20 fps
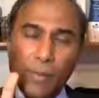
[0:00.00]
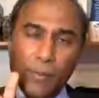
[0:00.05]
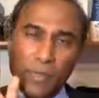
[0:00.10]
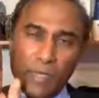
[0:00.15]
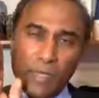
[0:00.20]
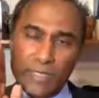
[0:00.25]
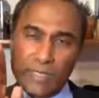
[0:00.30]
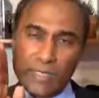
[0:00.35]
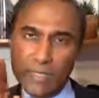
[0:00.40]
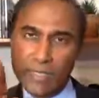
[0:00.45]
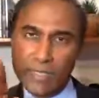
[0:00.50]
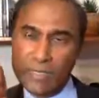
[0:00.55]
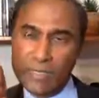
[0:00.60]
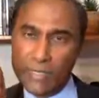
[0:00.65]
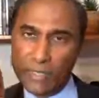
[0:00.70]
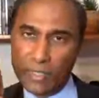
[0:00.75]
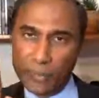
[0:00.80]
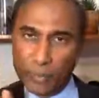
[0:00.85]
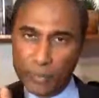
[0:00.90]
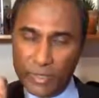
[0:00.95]
remember I
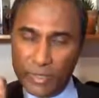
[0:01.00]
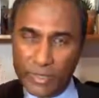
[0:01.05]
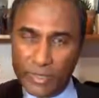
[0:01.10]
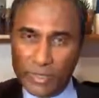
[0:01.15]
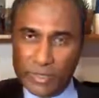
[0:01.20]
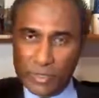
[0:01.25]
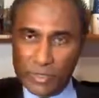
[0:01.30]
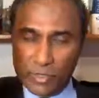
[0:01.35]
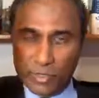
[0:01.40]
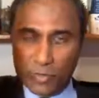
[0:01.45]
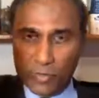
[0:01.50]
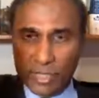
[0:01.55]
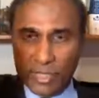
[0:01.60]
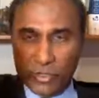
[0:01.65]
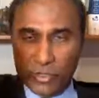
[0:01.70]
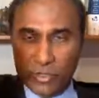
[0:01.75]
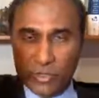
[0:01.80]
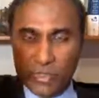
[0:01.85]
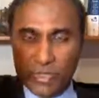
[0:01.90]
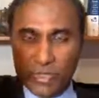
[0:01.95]
said the airplane has a
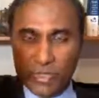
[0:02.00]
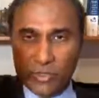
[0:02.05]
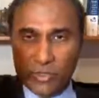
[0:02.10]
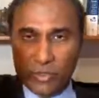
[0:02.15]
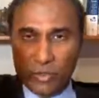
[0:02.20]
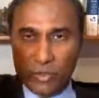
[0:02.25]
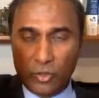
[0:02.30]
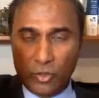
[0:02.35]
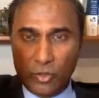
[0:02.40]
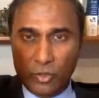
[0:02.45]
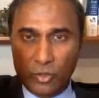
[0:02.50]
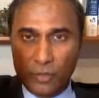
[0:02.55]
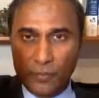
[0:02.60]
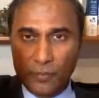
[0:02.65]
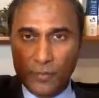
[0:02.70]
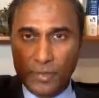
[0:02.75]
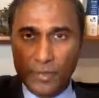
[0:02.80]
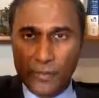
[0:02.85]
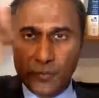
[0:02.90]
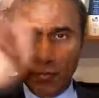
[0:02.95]
direction, it has a
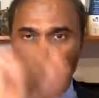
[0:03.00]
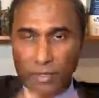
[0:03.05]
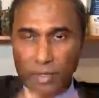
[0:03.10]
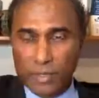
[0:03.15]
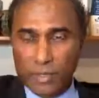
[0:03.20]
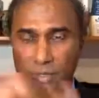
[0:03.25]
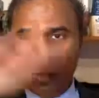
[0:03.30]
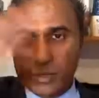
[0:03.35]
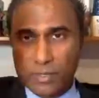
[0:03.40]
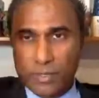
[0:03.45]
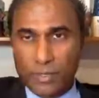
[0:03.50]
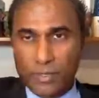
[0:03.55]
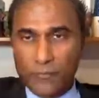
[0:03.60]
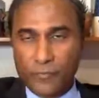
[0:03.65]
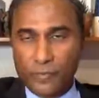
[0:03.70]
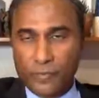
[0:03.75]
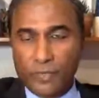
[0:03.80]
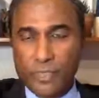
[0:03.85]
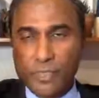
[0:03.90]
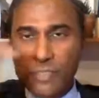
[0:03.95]
goal, Boston to
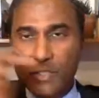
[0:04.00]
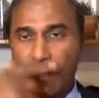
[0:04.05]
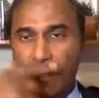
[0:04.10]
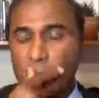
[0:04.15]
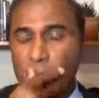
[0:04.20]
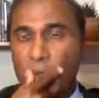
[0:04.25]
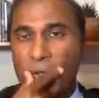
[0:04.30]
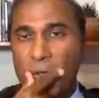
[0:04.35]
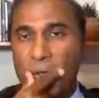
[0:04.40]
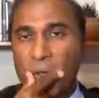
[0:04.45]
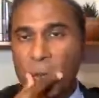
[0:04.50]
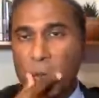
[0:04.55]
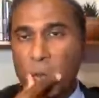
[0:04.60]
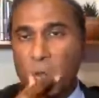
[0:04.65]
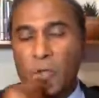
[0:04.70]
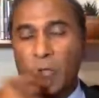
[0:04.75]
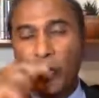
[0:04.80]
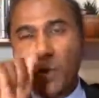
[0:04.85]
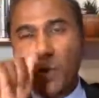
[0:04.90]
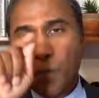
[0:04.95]
San Francisco.
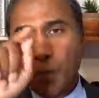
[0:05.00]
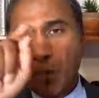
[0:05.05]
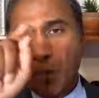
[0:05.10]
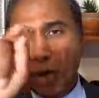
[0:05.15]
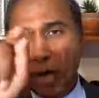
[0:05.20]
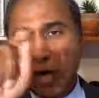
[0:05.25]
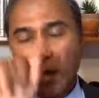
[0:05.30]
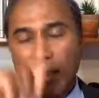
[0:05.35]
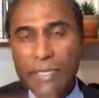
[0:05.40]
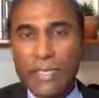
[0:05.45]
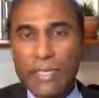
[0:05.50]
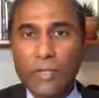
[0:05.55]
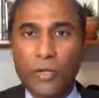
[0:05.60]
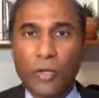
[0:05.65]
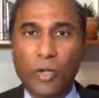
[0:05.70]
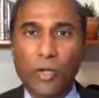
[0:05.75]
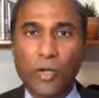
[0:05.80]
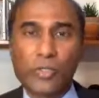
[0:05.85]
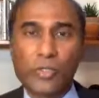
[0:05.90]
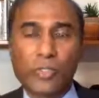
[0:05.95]
Well, your
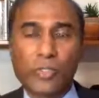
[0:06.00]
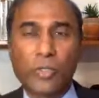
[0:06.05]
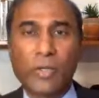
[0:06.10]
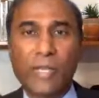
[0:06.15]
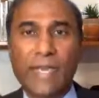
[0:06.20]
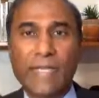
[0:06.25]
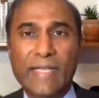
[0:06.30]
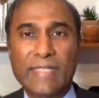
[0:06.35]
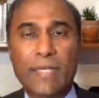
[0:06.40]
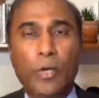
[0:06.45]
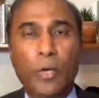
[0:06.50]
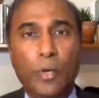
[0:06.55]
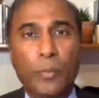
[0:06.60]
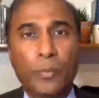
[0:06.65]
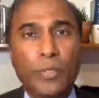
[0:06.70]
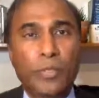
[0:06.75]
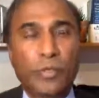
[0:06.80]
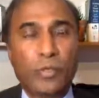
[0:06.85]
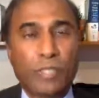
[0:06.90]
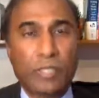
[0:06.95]
body also has a
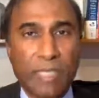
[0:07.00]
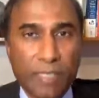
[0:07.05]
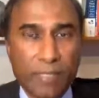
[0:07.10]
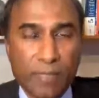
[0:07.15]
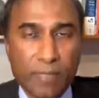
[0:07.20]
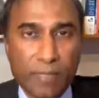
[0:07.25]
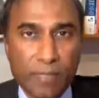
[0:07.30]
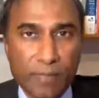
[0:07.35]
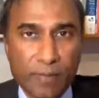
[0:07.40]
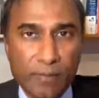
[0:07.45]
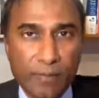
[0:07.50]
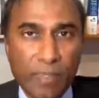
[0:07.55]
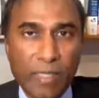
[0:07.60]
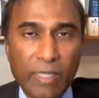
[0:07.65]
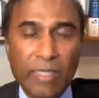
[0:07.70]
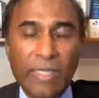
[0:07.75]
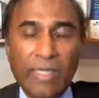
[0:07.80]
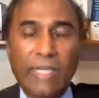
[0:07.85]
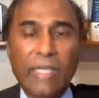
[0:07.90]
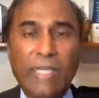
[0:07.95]
homeostasis.
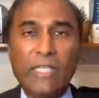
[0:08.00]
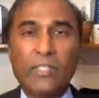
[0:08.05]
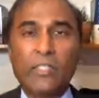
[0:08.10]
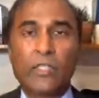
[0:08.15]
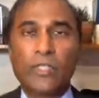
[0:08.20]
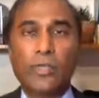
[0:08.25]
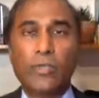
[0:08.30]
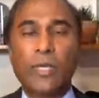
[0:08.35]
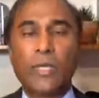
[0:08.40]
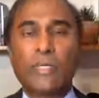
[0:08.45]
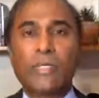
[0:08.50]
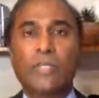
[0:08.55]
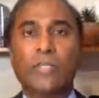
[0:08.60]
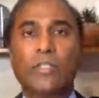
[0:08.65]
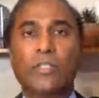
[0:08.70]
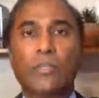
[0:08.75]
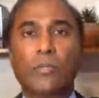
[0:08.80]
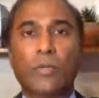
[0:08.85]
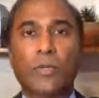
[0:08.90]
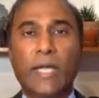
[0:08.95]
It too
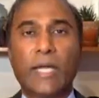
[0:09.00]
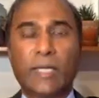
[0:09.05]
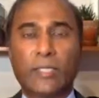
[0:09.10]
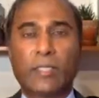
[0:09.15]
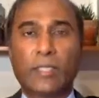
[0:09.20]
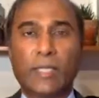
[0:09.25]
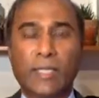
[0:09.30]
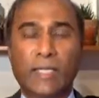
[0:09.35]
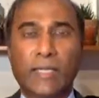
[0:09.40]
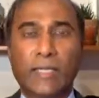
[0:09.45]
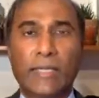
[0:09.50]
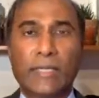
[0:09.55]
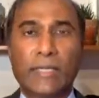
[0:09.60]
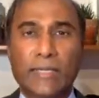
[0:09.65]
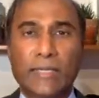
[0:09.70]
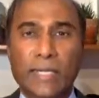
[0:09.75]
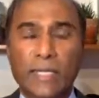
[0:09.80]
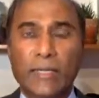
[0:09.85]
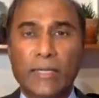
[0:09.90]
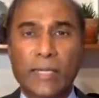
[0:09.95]
has a direction
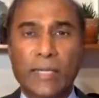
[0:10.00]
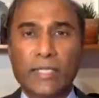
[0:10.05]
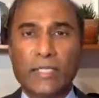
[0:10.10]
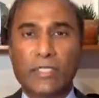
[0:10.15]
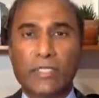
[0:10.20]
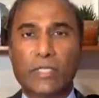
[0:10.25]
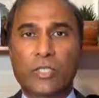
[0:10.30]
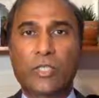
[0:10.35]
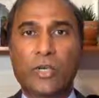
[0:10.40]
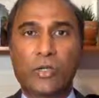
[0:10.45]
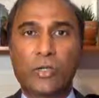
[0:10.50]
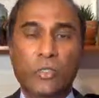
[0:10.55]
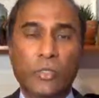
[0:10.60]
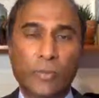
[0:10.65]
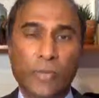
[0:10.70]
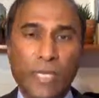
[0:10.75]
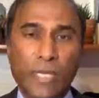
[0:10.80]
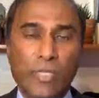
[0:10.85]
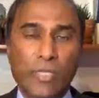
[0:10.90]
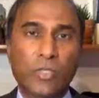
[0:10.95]
that it likes to go
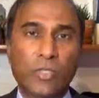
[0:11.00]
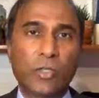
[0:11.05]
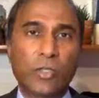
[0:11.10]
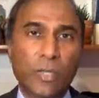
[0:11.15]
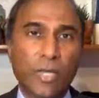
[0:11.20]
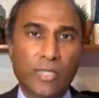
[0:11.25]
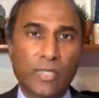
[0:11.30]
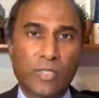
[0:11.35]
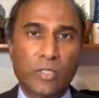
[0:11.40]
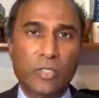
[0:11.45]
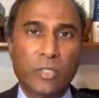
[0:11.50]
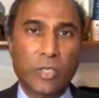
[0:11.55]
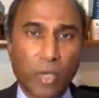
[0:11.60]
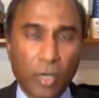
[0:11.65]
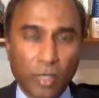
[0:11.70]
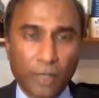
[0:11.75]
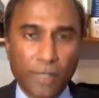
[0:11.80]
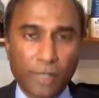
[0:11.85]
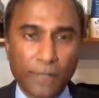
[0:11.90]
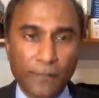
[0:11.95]
to. It too has a
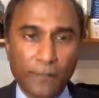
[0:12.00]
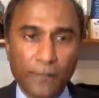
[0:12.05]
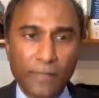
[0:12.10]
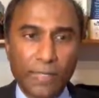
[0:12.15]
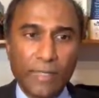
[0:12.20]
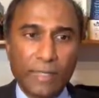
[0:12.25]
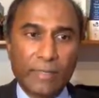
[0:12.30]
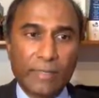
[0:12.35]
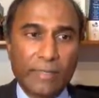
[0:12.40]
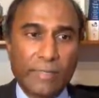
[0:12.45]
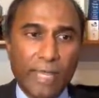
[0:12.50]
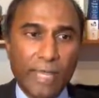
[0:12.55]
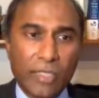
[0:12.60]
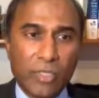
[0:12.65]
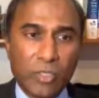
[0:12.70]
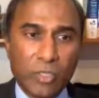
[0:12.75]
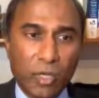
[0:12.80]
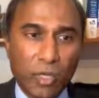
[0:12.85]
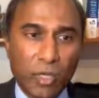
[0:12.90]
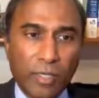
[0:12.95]
target.
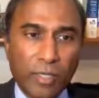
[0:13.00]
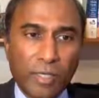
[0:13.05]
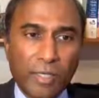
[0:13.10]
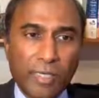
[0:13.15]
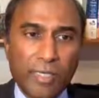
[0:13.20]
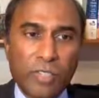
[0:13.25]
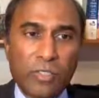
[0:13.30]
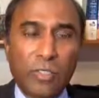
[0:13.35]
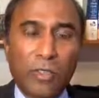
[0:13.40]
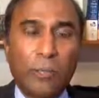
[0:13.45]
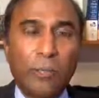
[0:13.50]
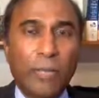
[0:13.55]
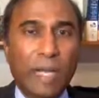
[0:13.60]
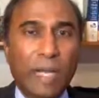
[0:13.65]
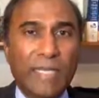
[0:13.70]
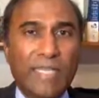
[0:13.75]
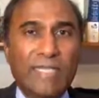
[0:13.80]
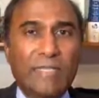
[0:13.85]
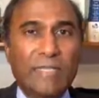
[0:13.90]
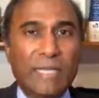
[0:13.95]
That target is your
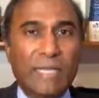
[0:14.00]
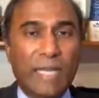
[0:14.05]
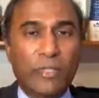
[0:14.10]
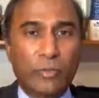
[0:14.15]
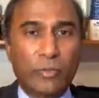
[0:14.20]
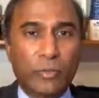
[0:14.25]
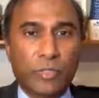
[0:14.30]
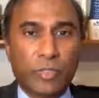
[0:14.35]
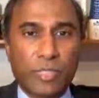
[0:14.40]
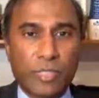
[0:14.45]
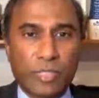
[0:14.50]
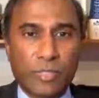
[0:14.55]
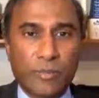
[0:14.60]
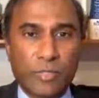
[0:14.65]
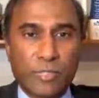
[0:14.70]
body's natural